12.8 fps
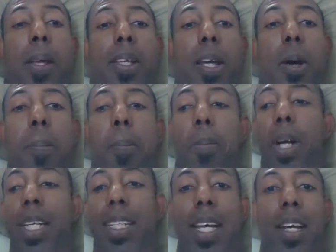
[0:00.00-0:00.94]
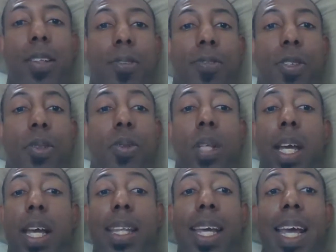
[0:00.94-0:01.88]
to help break down the food,
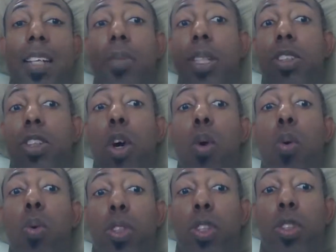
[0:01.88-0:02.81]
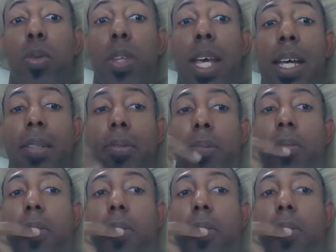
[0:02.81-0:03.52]
and they had to be told to do that.